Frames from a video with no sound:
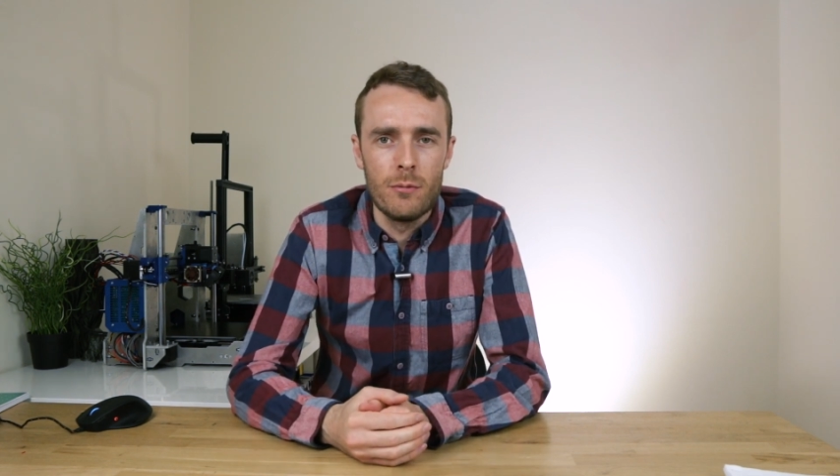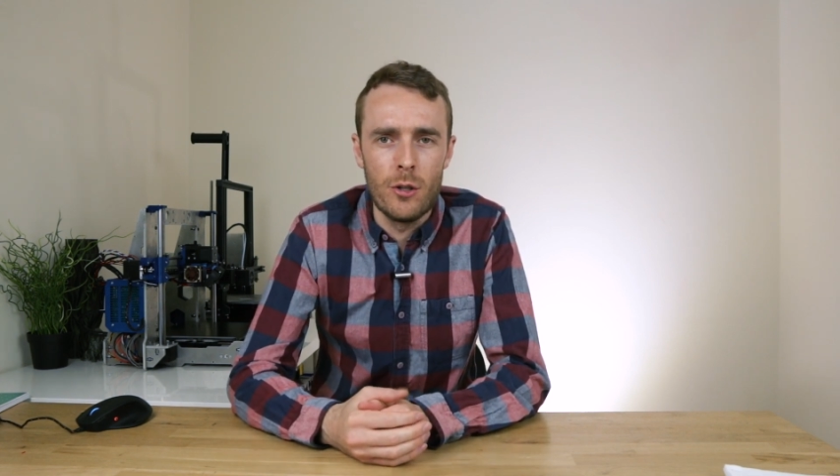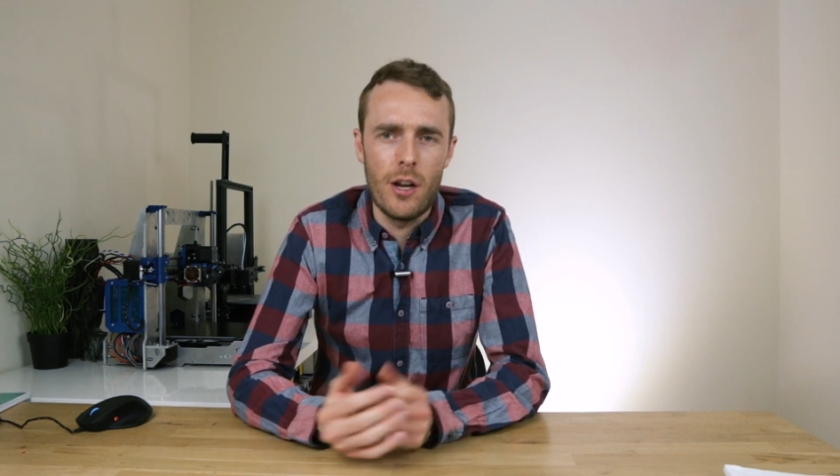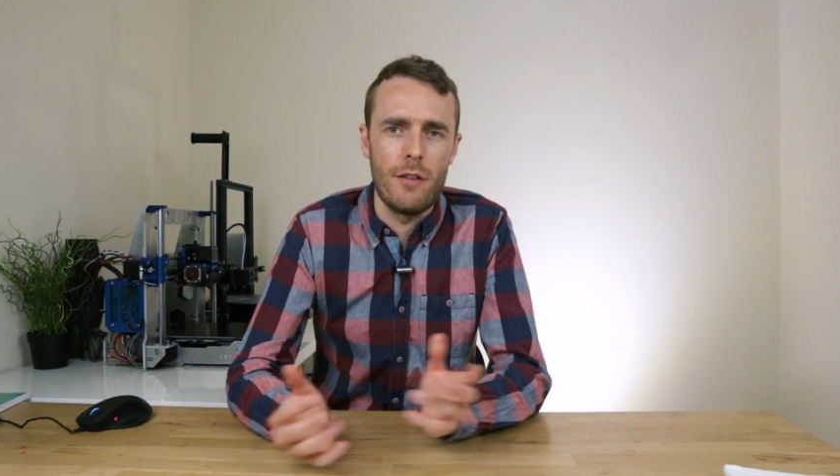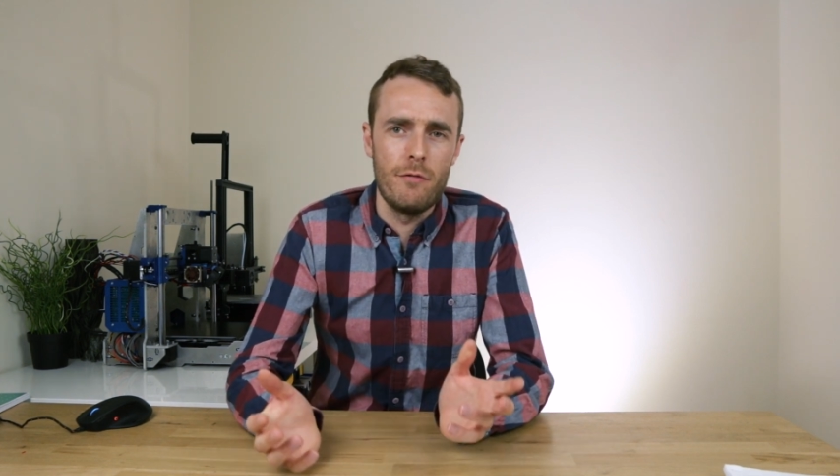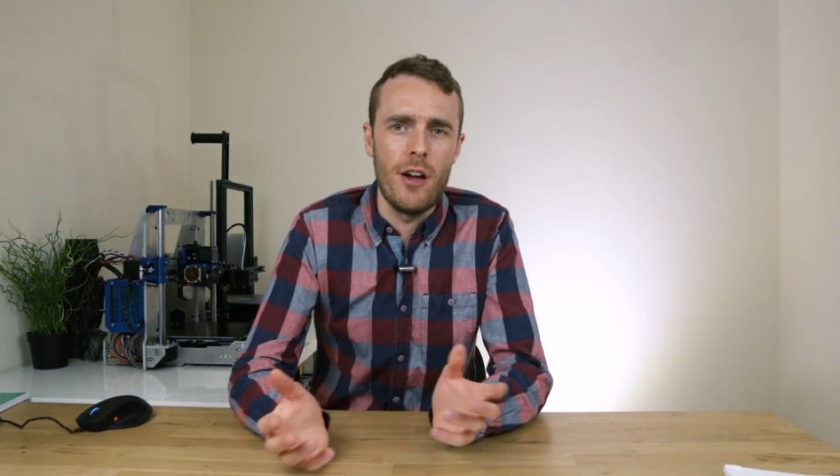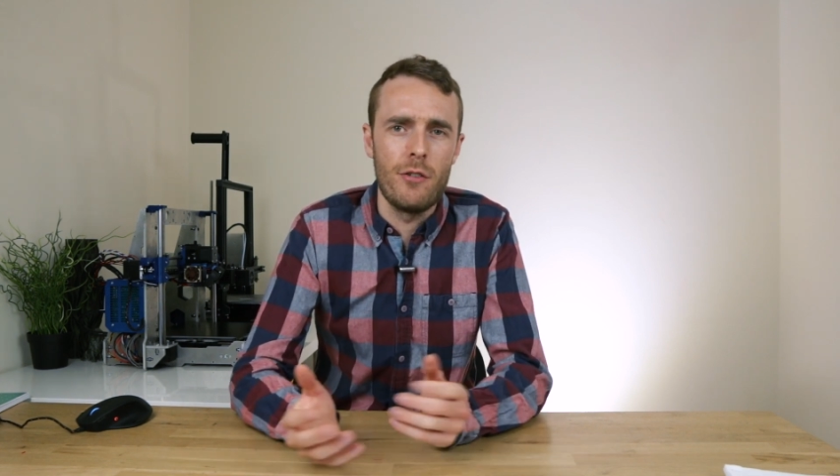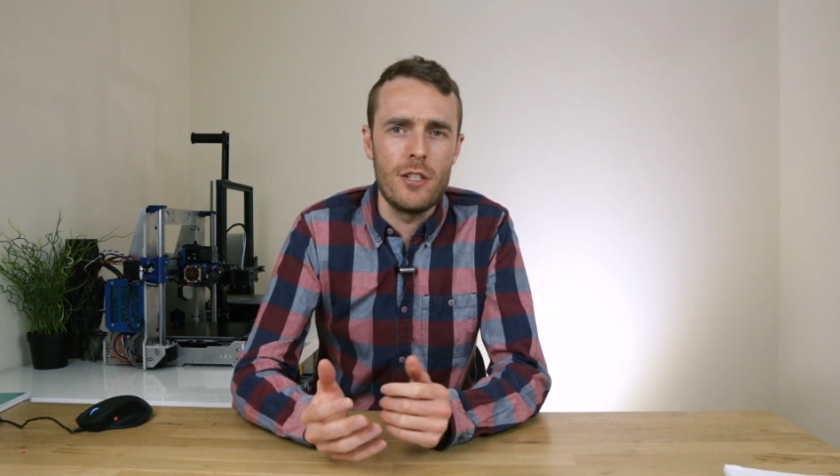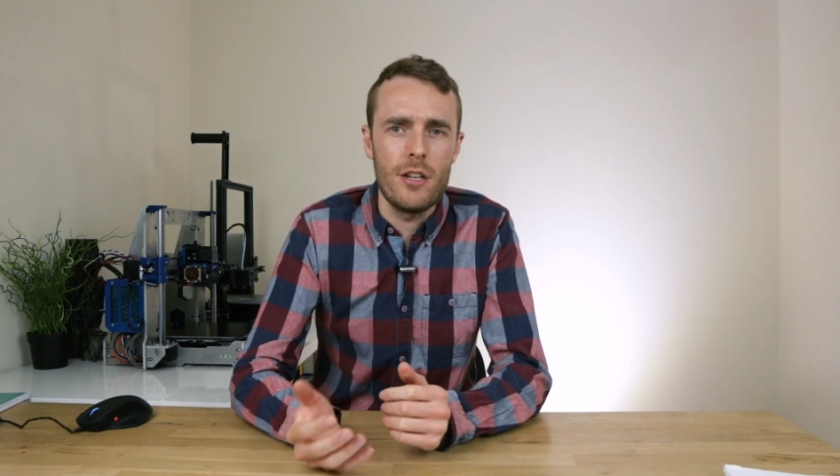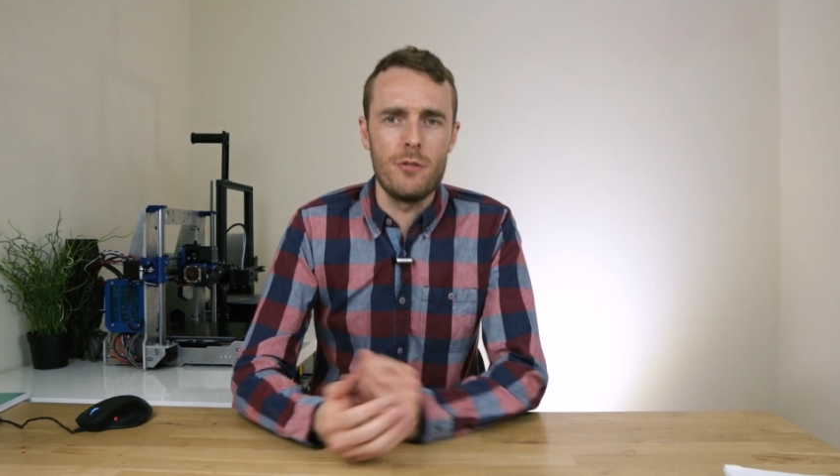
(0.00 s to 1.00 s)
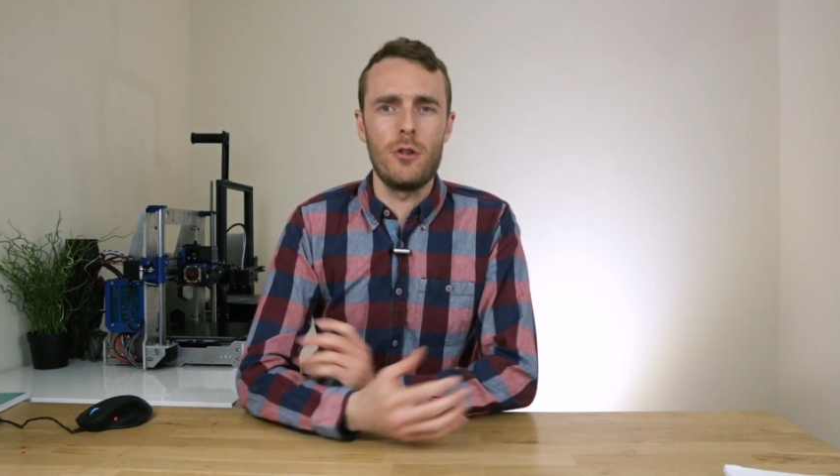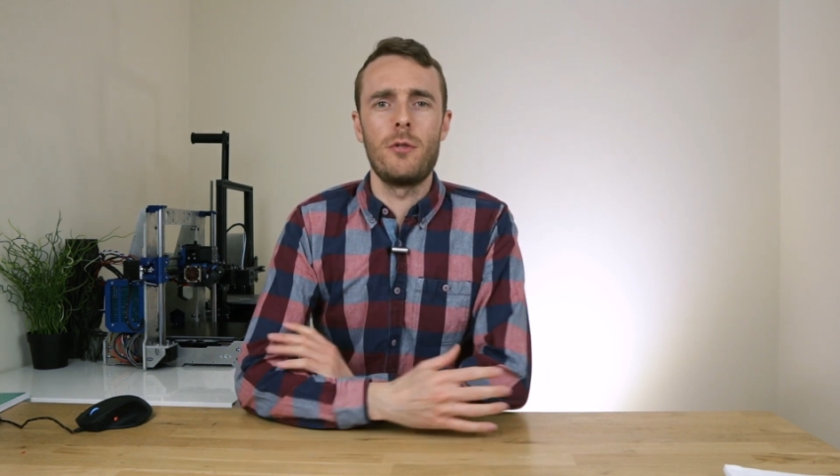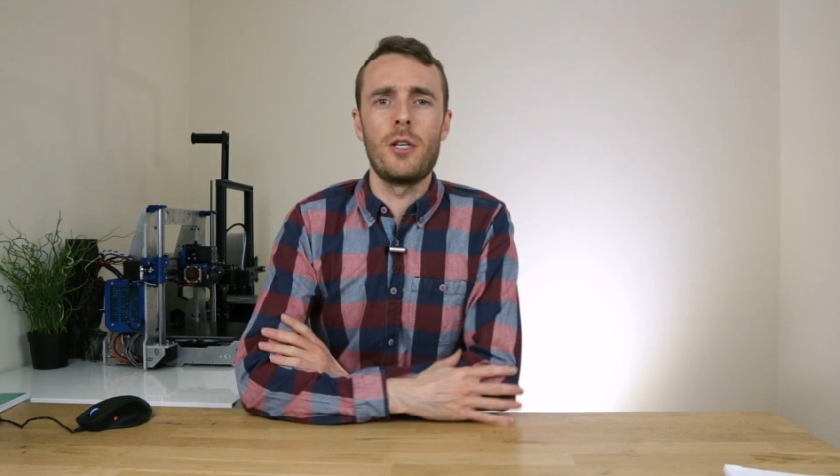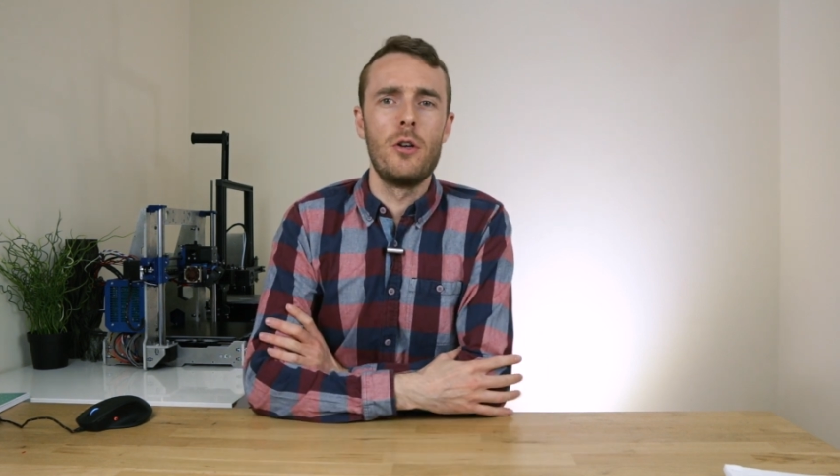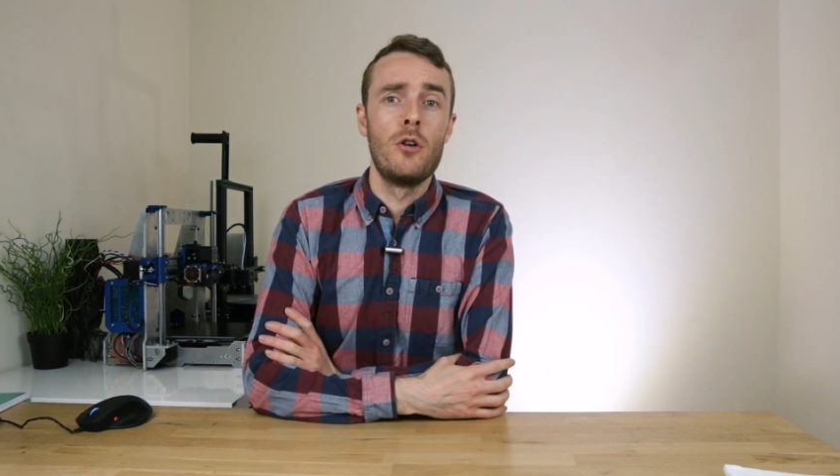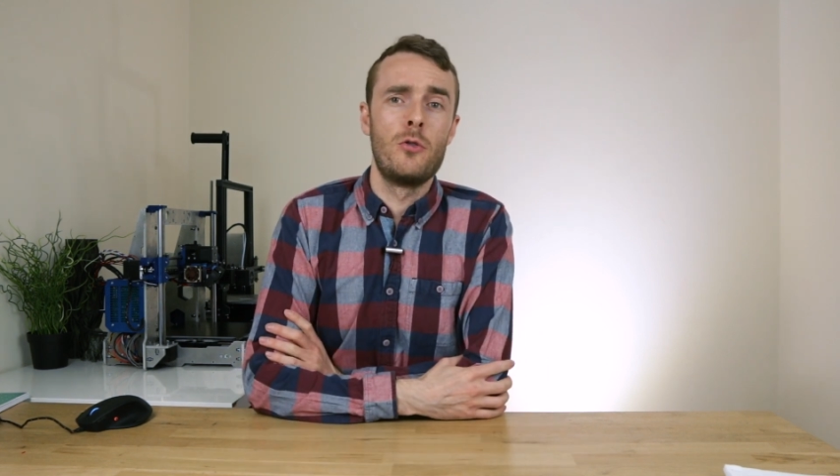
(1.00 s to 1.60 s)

Not like very, it's not going to be